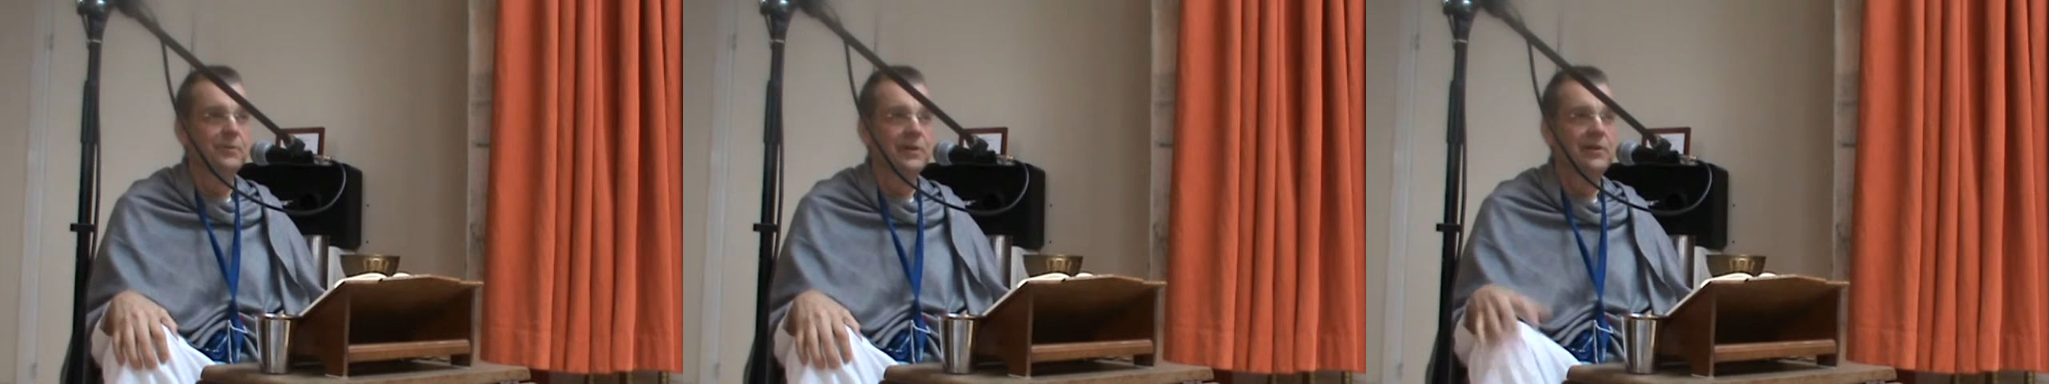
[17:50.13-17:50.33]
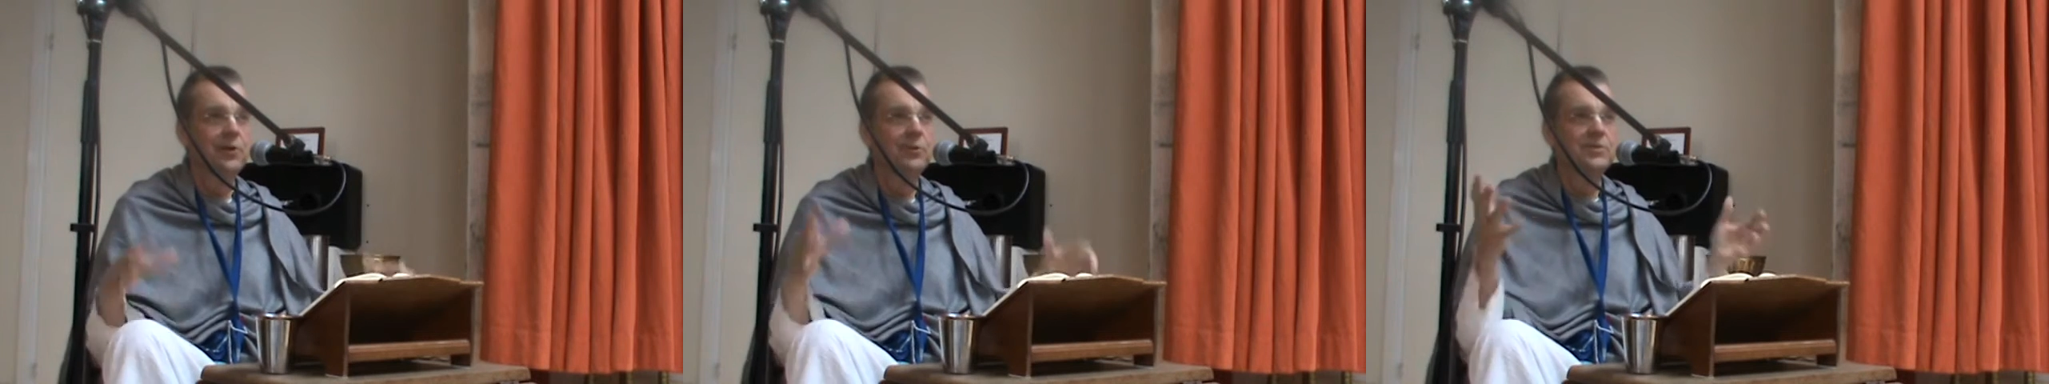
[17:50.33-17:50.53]

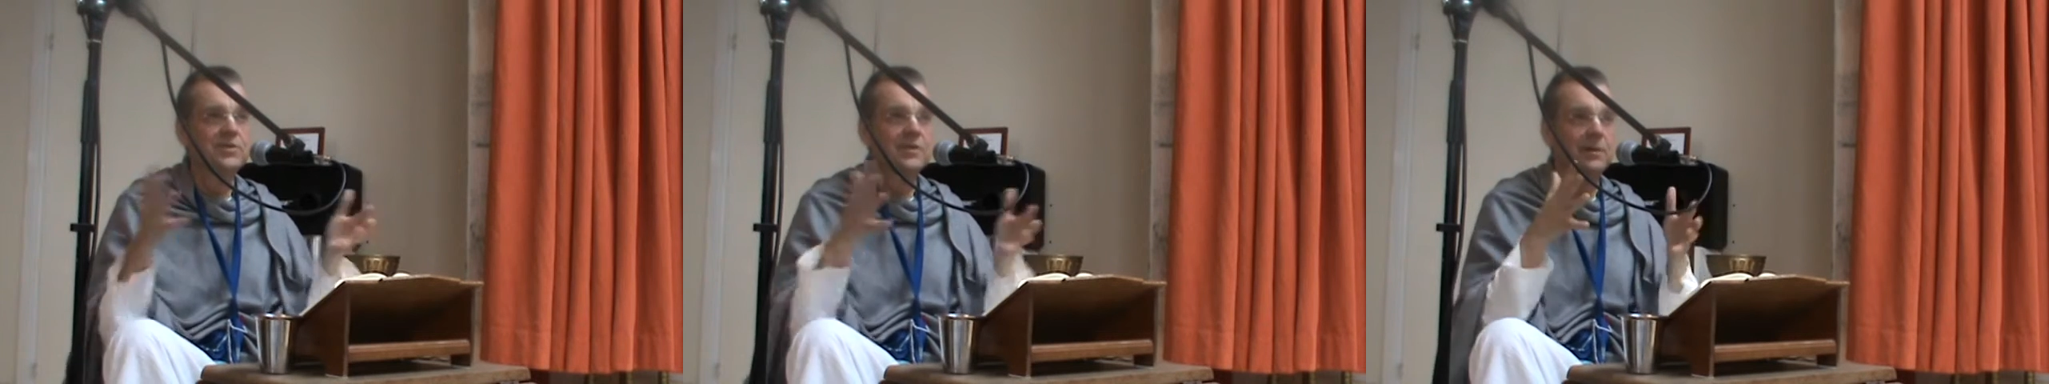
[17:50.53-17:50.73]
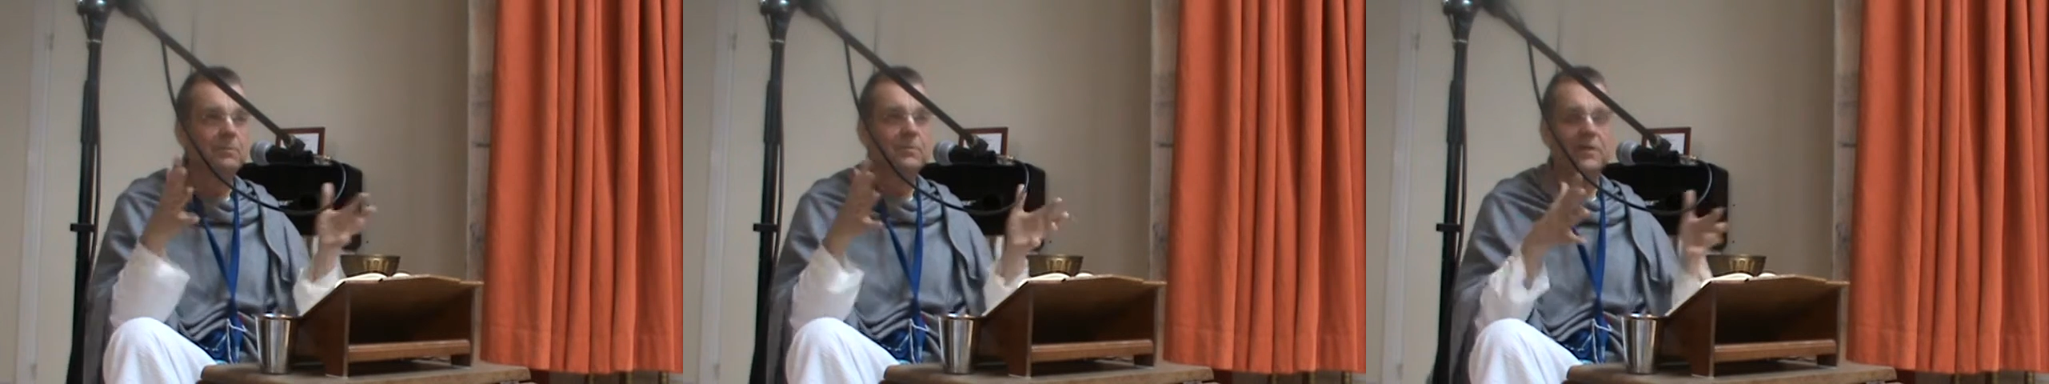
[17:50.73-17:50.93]
We know
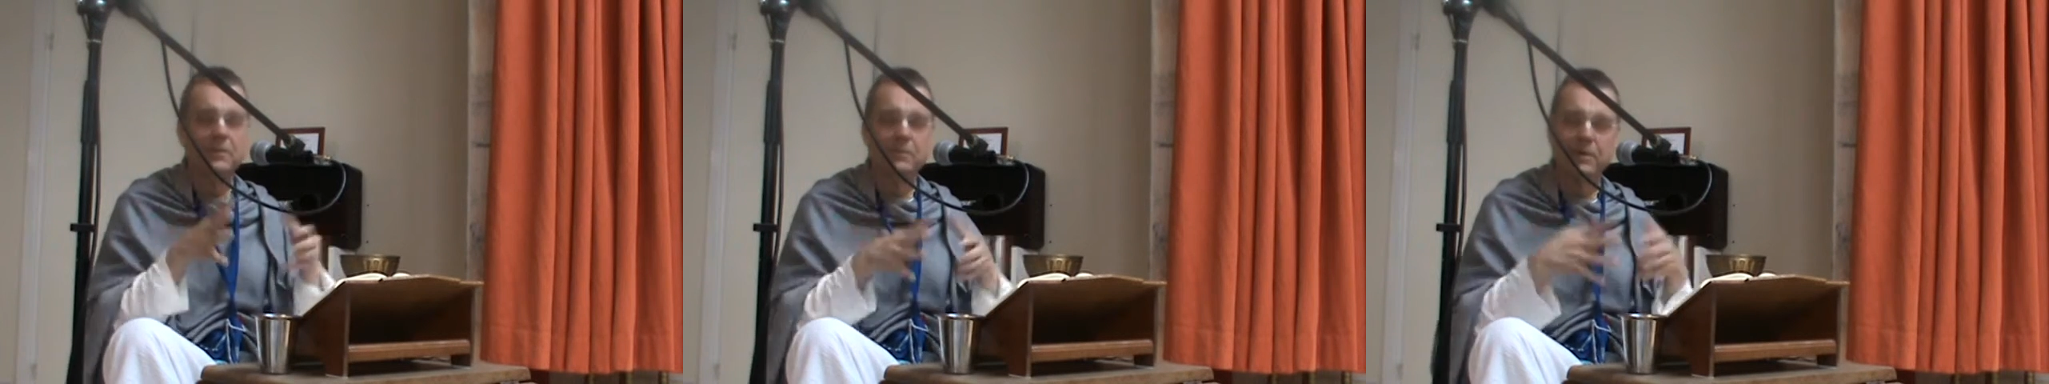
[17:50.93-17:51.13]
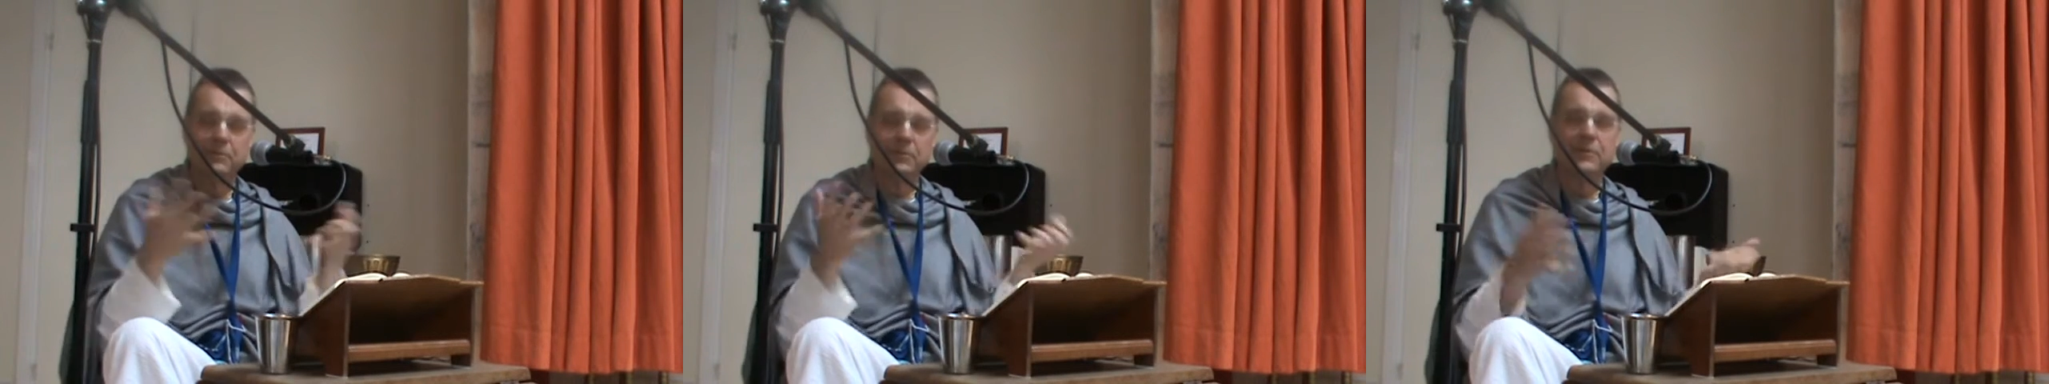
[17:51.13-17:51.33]
something,
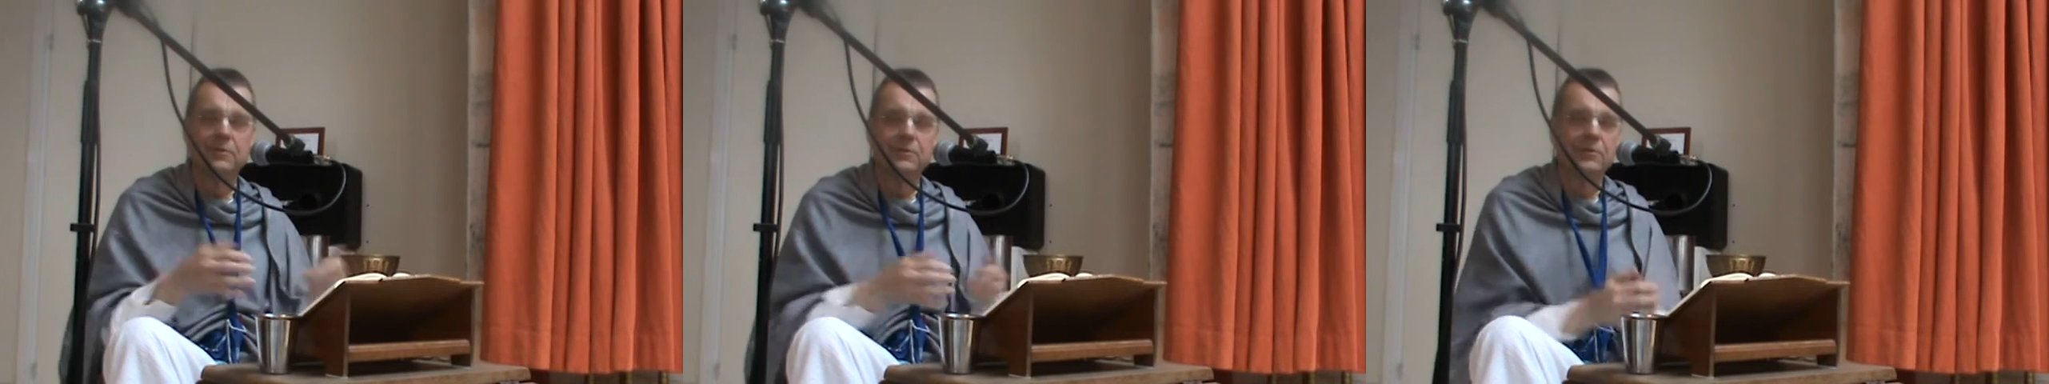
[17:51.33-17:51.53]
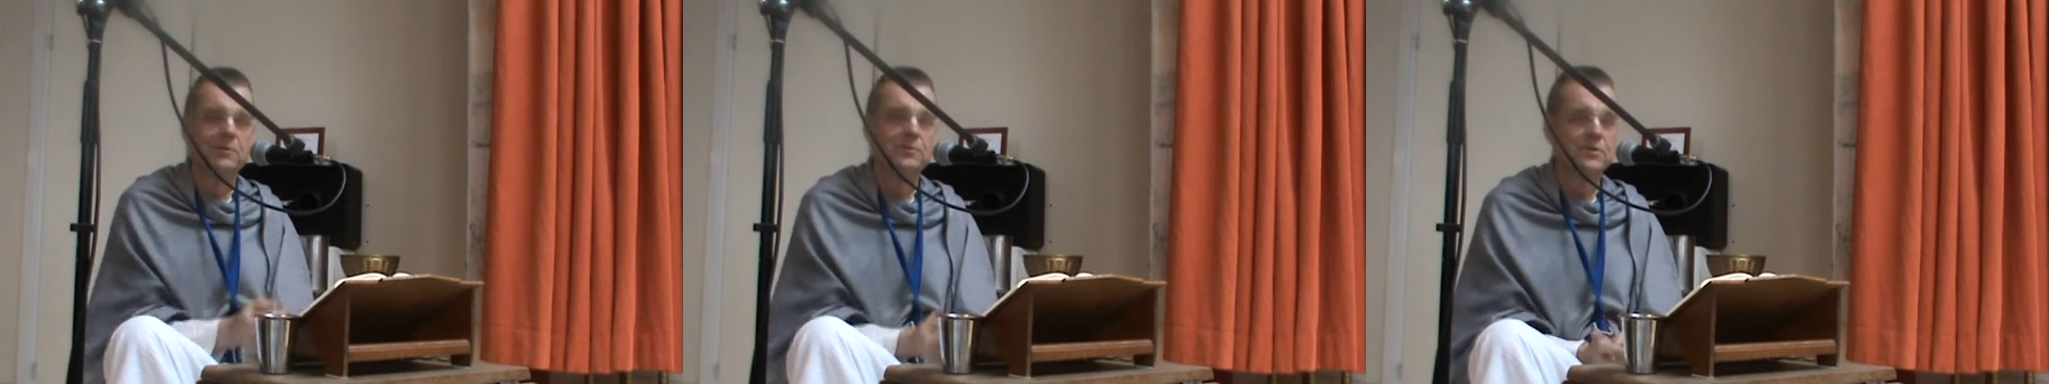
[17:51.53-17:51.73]
but we
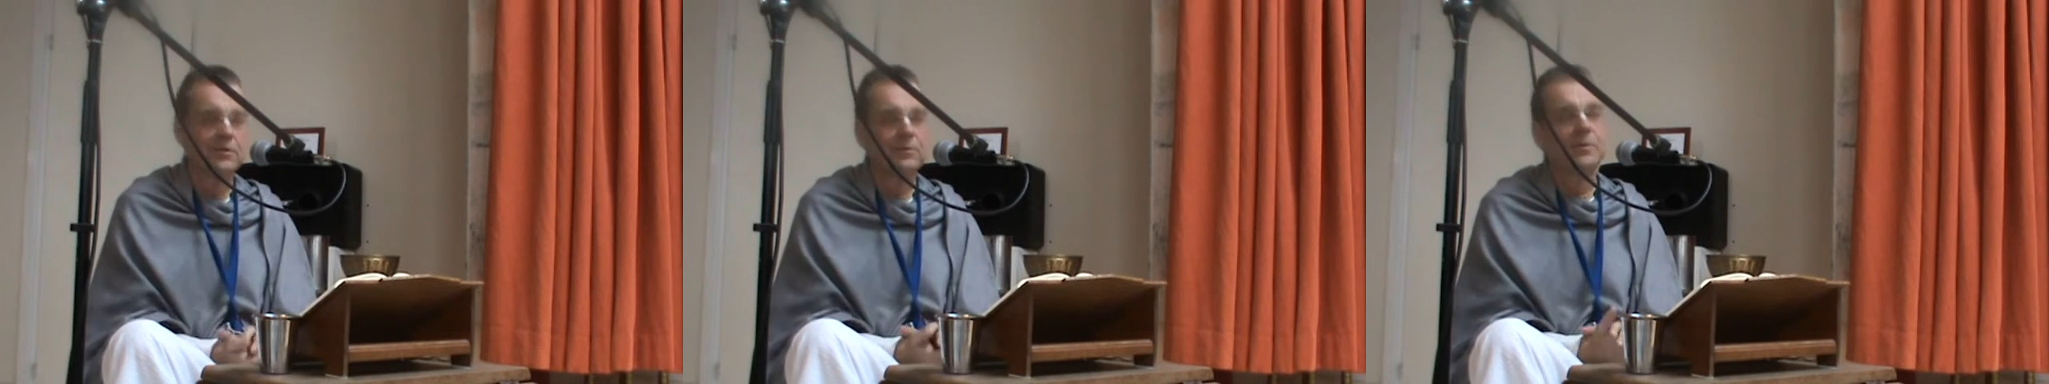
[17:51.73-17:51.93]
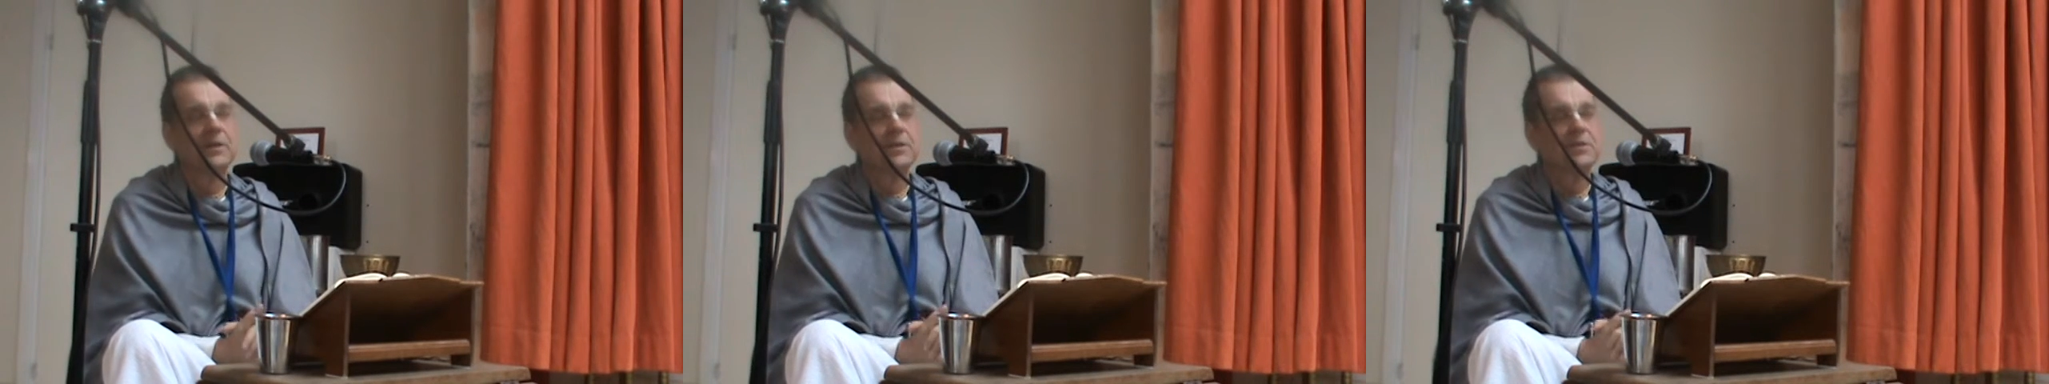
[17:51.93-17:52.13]
don't know so
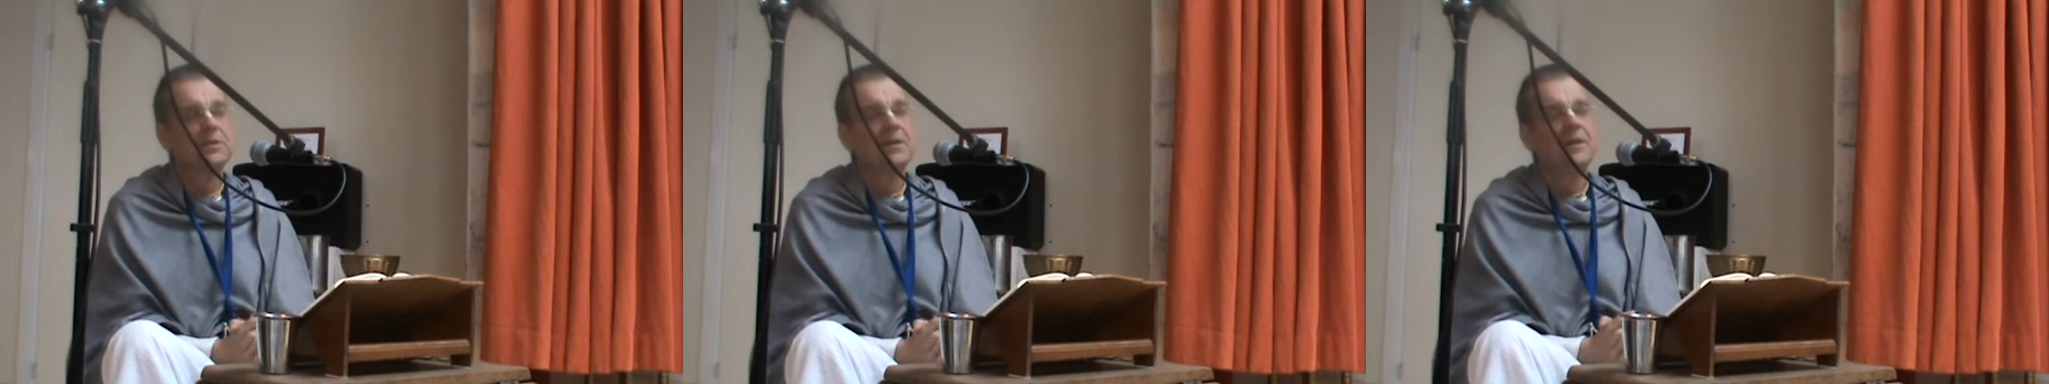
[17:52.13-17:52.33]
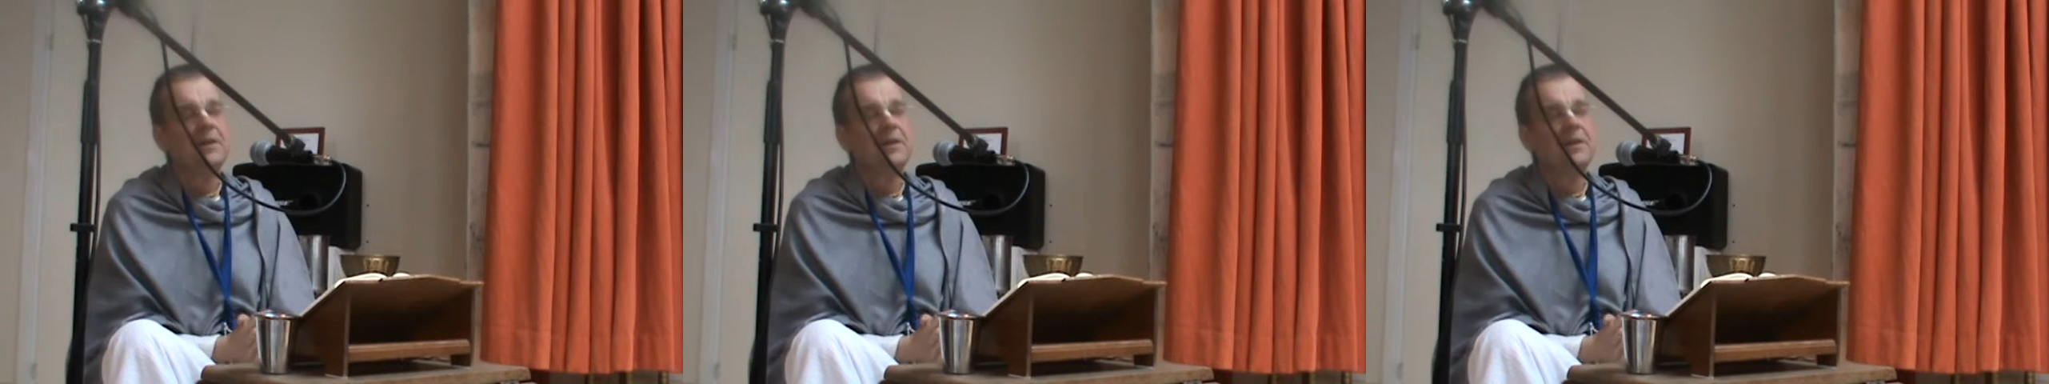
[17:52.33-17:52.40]
much.